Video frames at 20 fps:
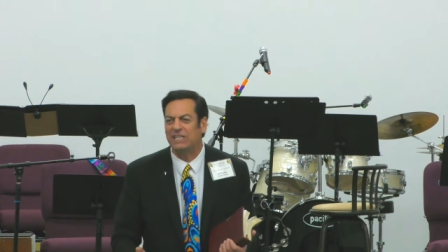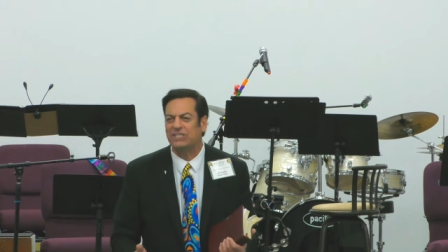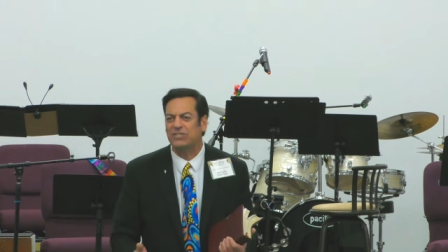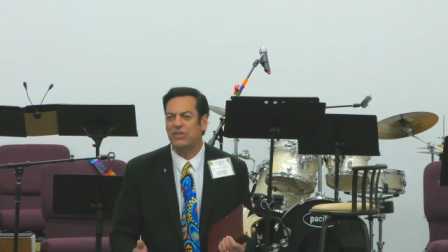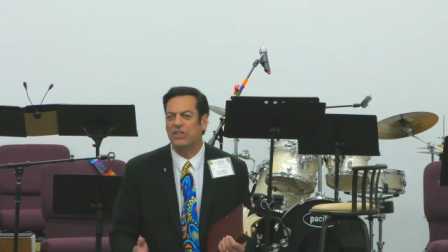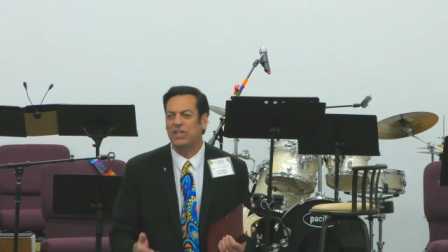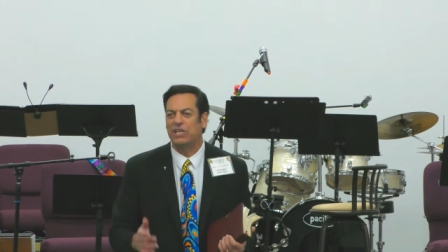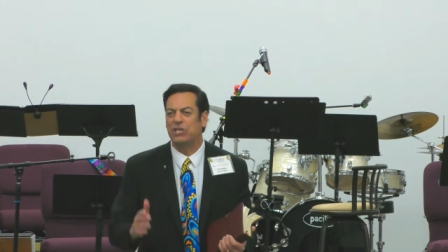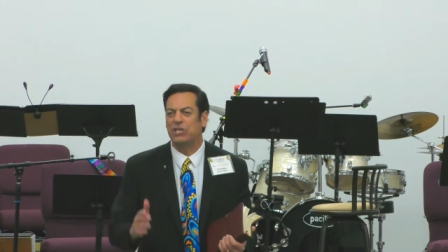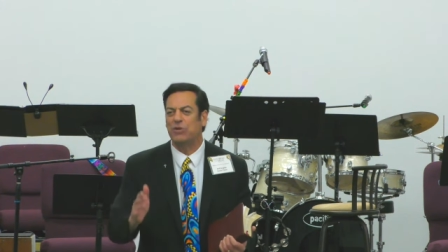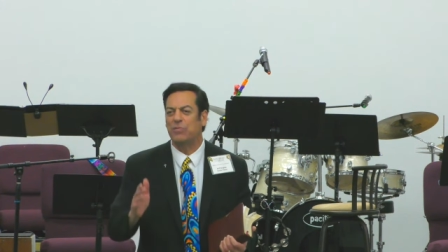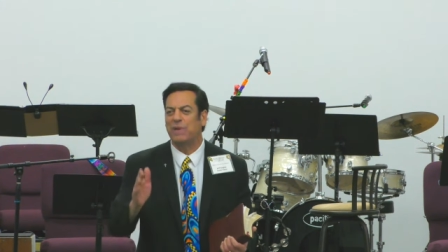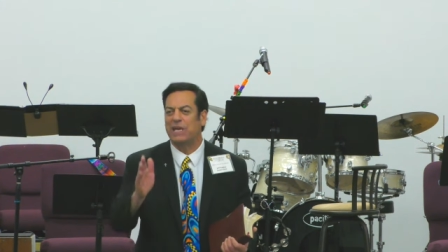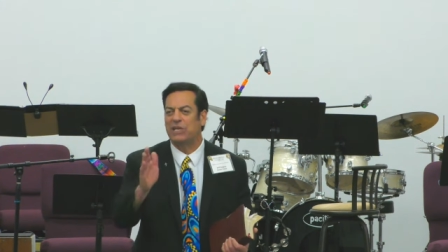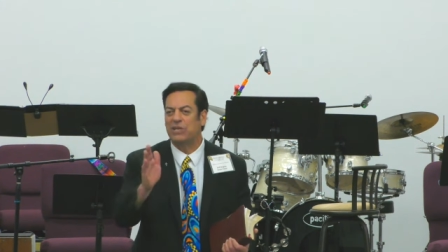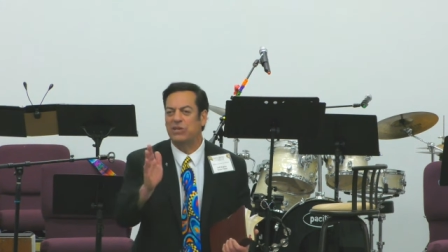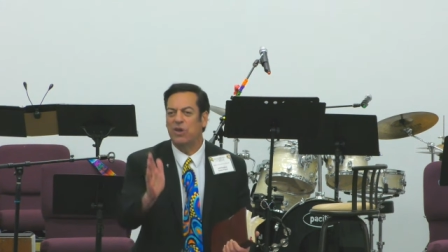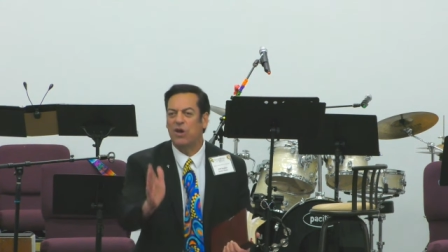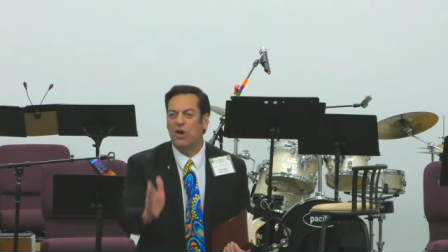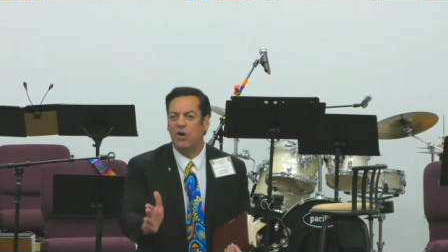so that you may
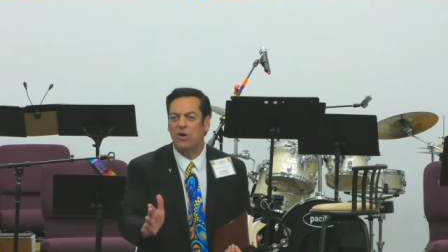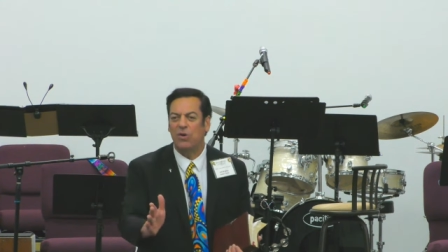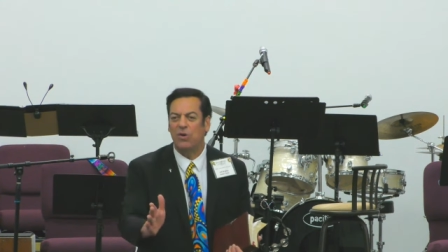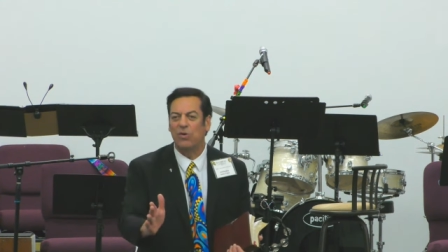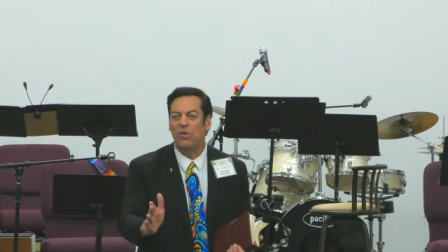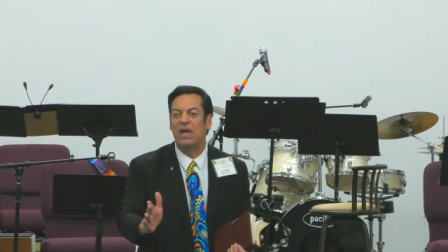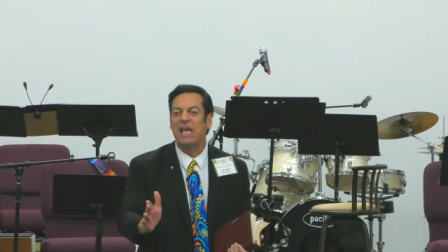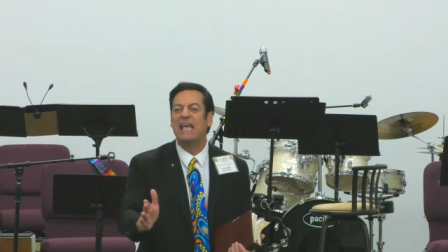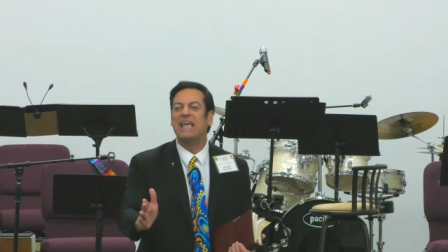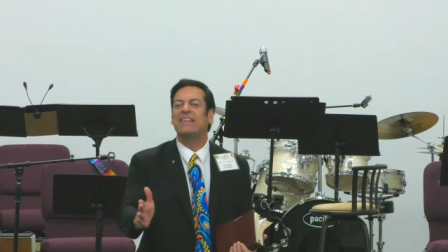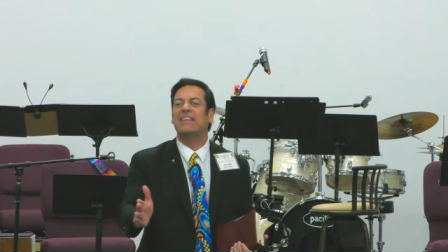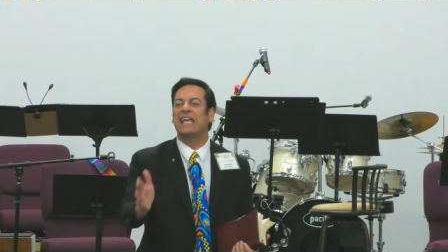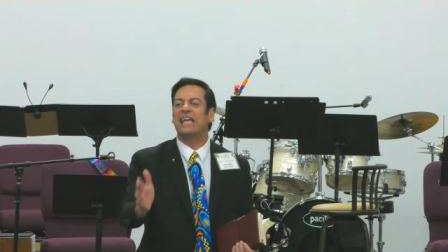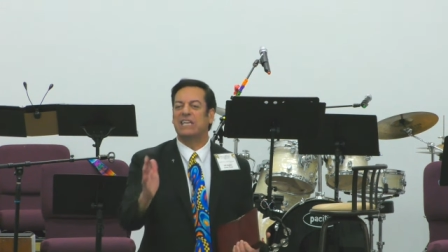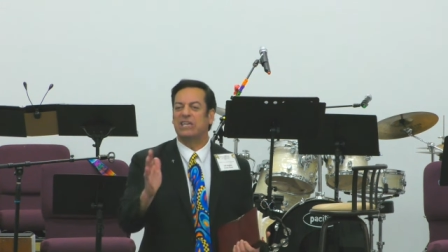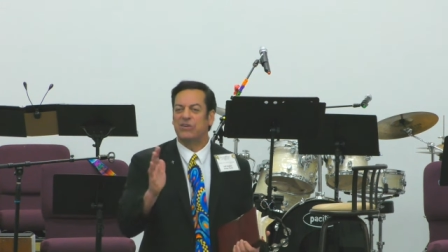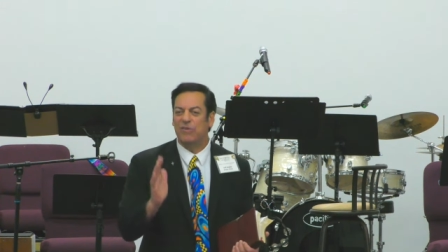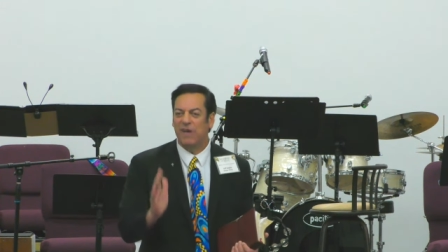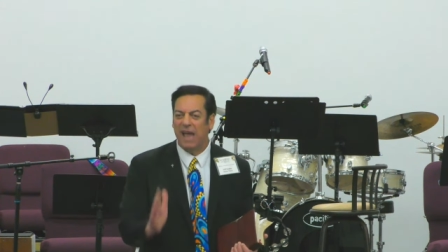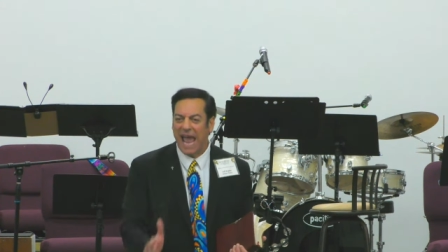know that
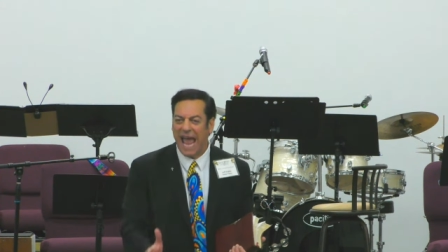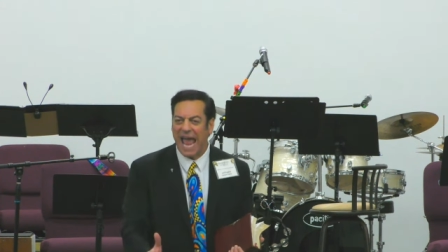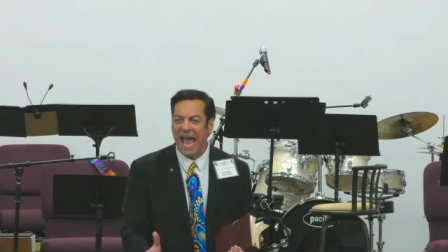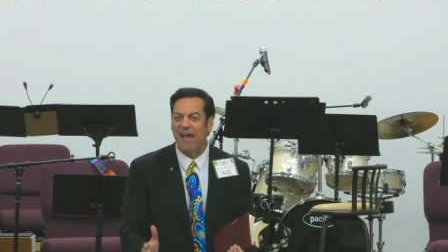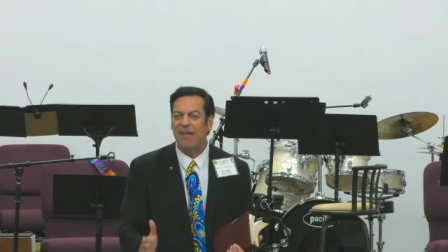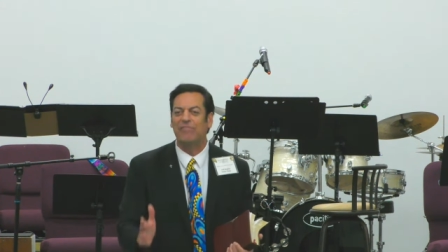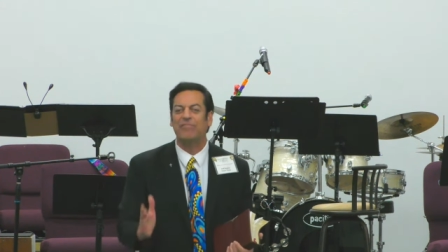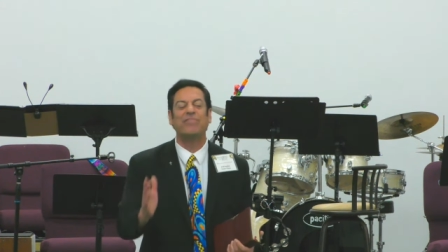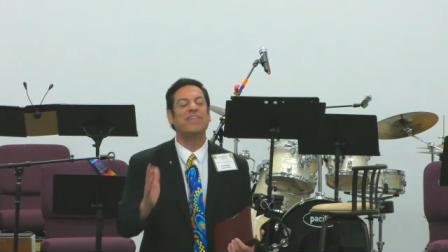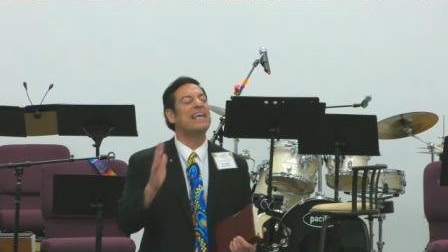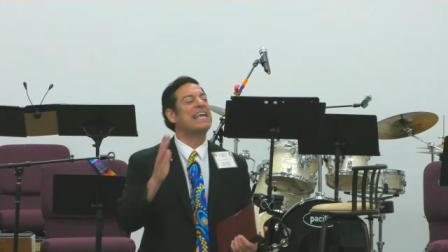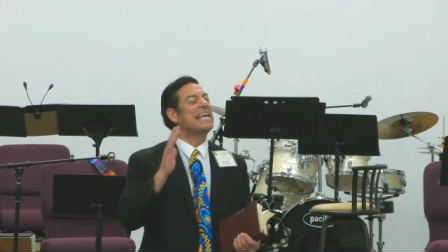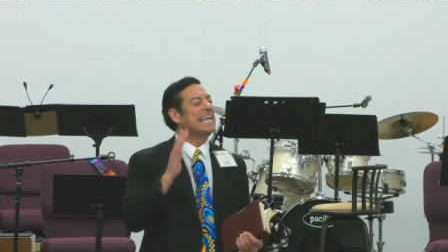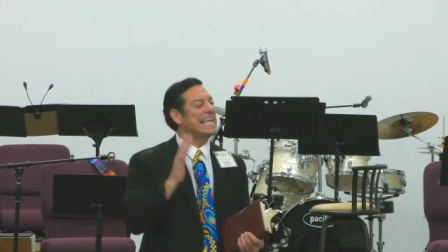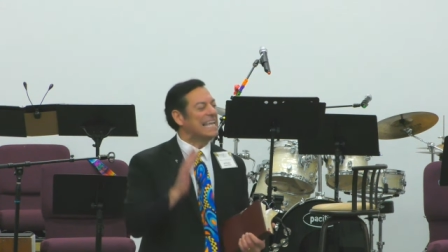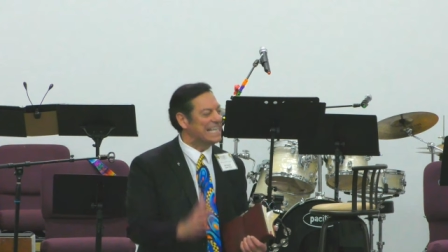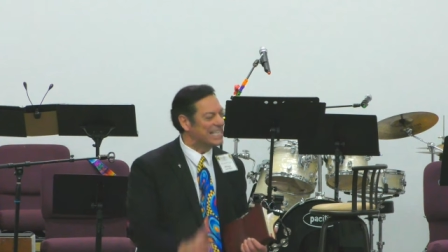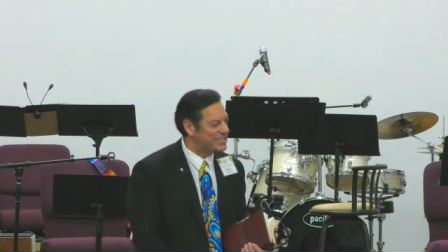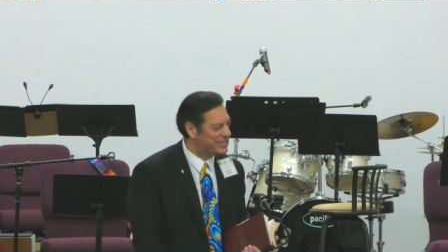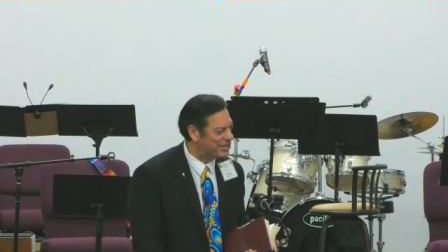you have
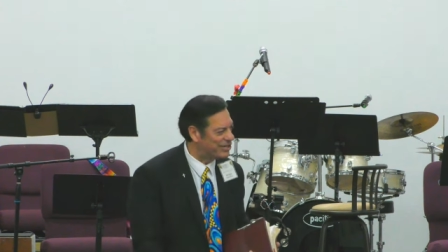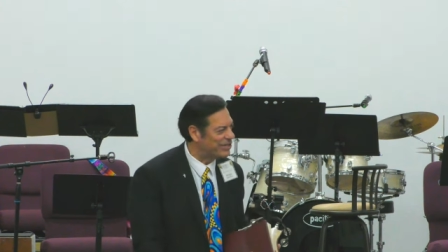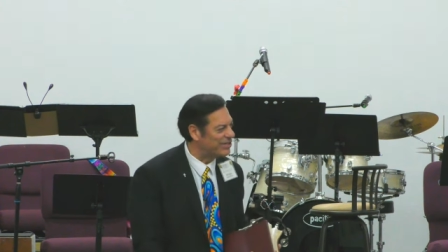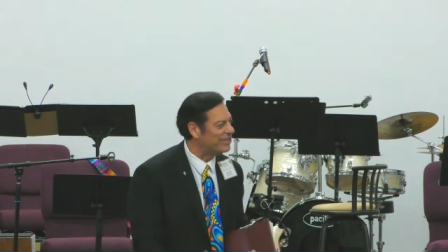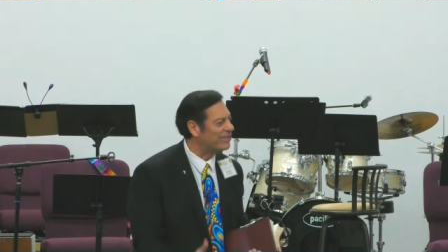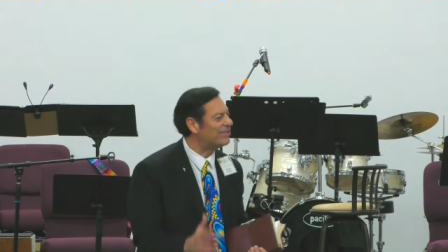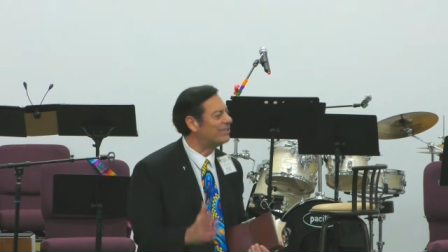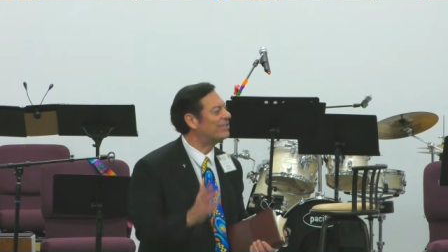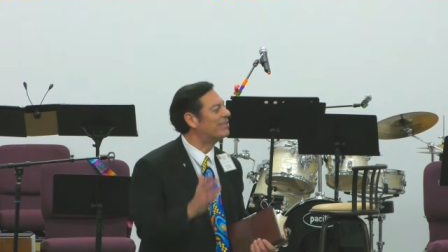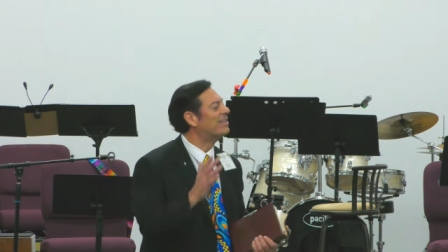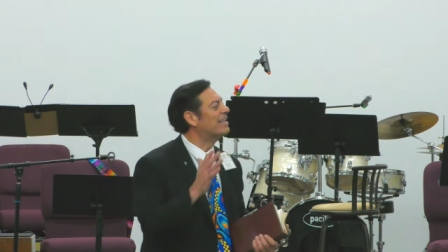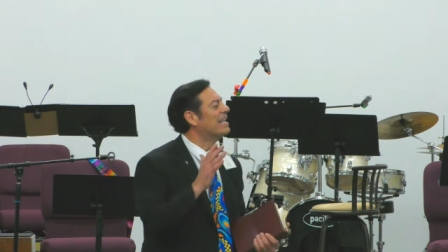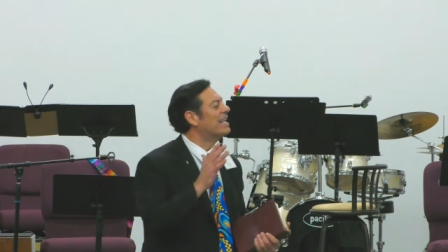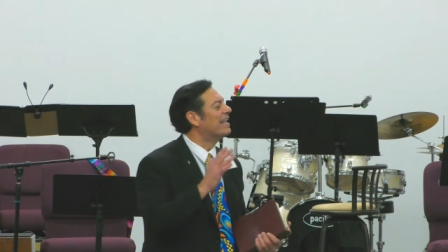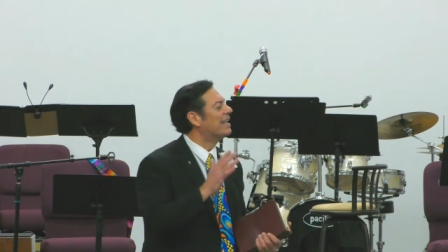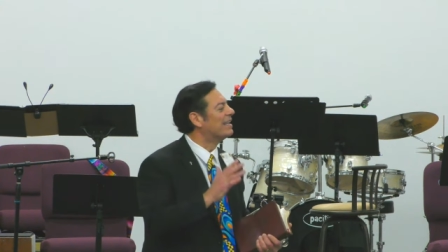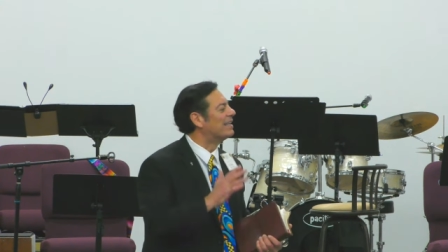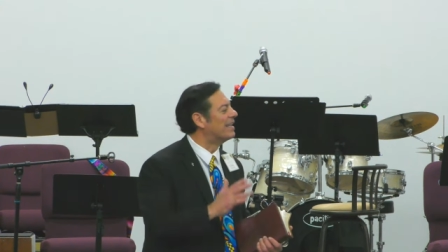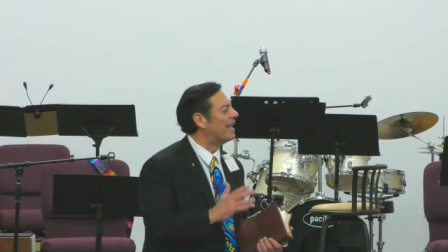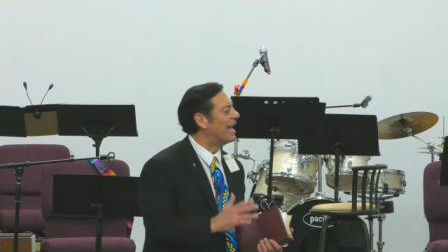eternal
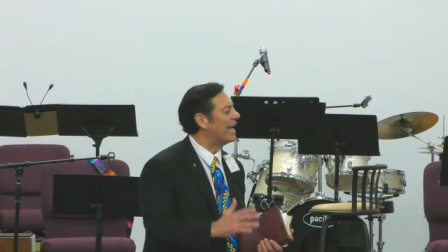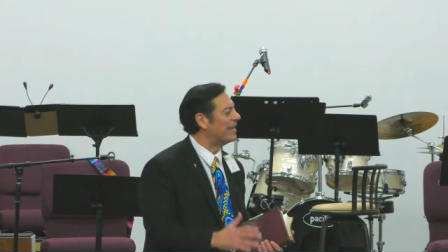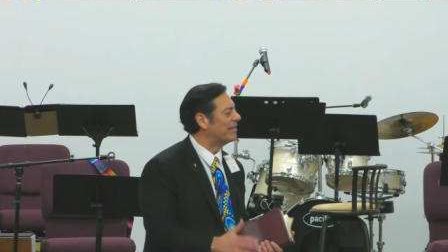life."